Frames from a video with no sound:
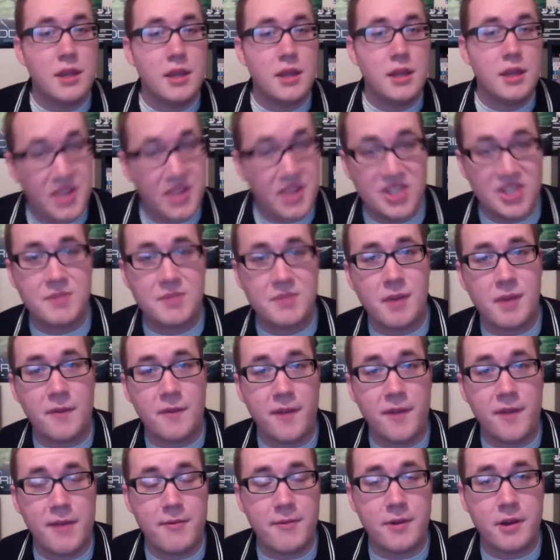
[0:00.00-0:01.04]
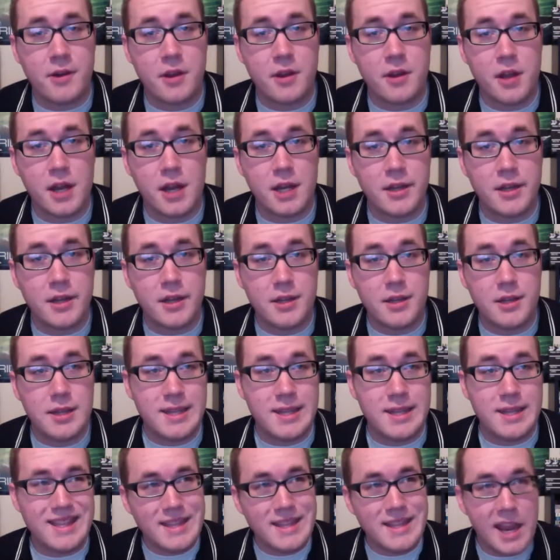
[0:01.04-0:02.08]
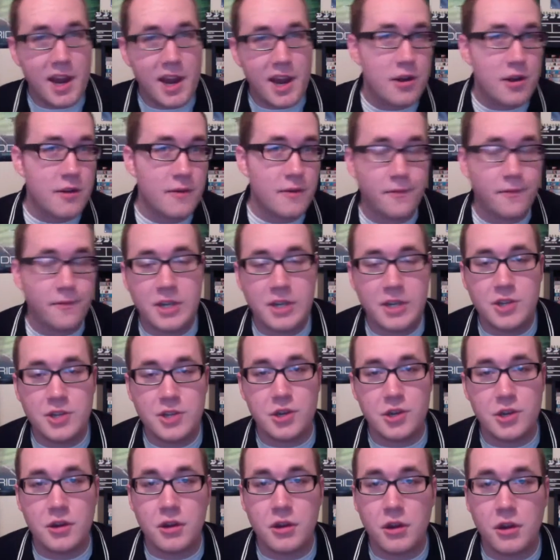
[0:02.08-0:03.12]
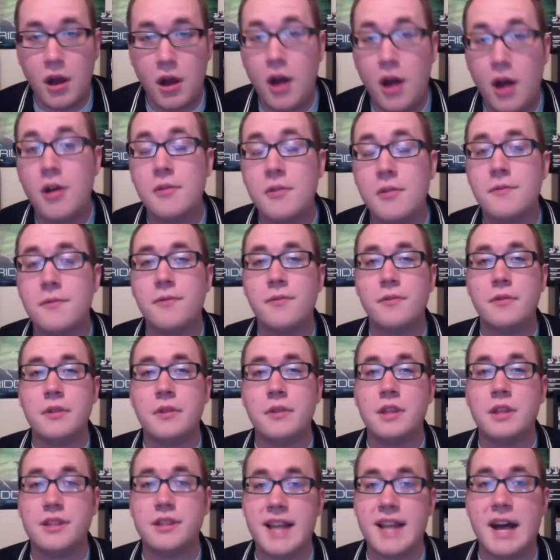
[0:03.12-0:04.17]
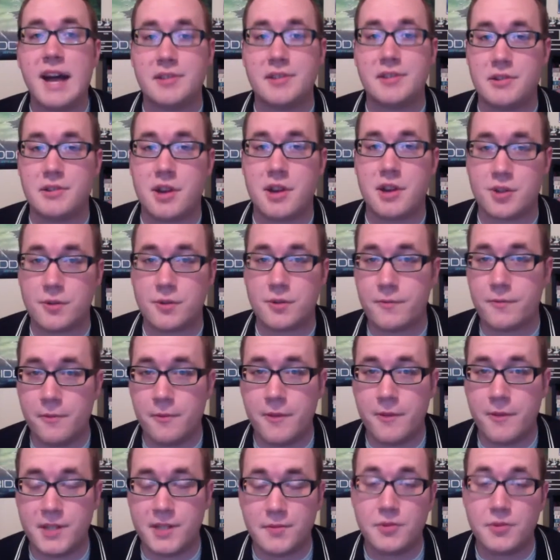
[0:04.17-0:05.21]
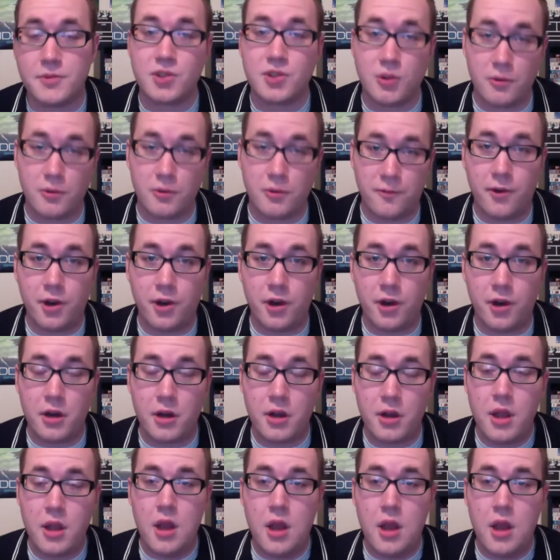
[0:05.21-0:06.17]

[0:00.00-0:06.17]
this is my favorite narrative feature of the Dallas International Film Festival so far.